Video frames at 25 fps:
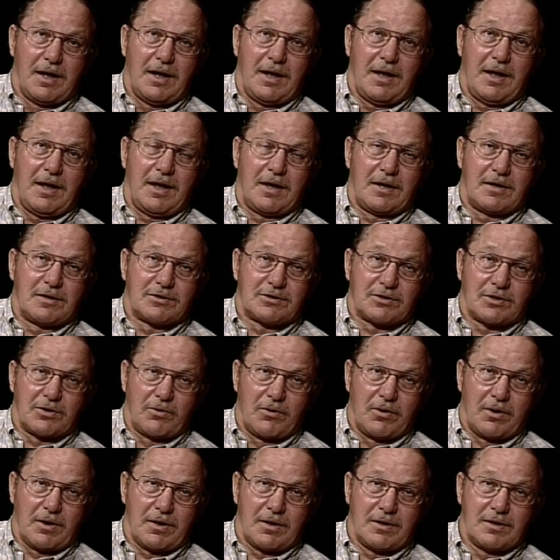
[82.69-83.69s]
And it's an
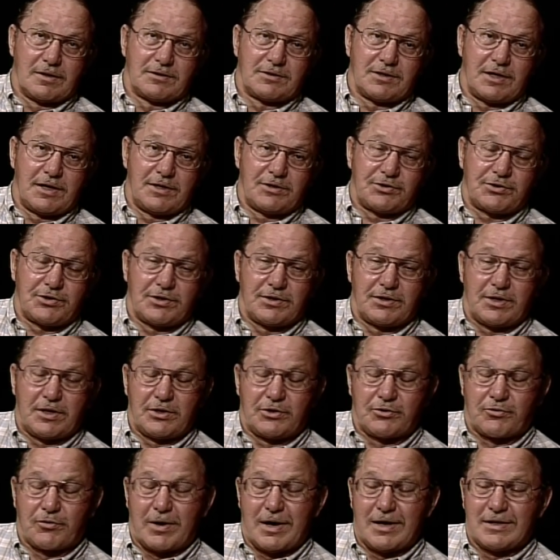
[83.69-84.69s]
organization that
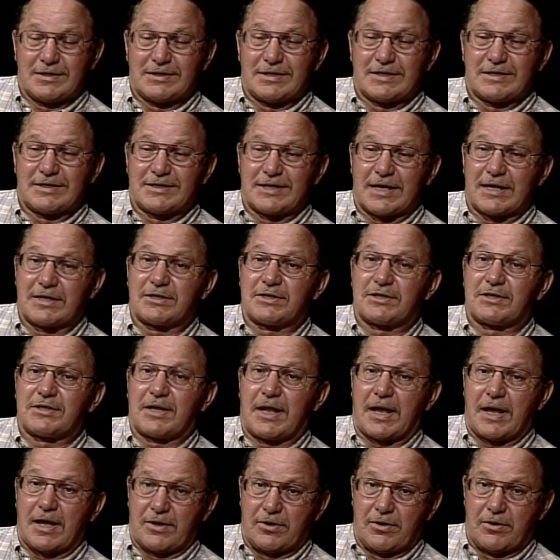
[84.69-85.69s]
tries to set
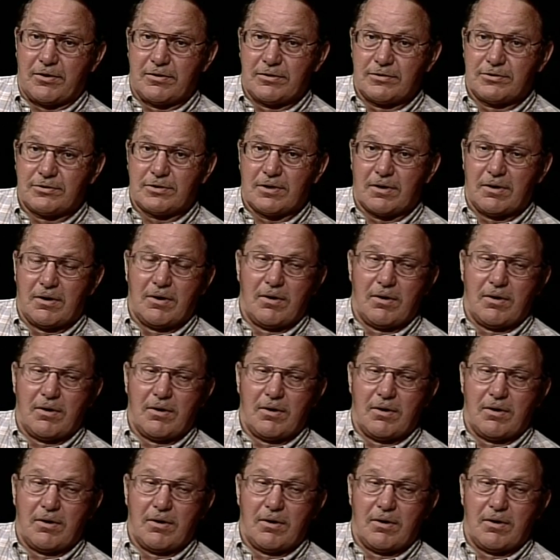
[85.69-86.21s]
standards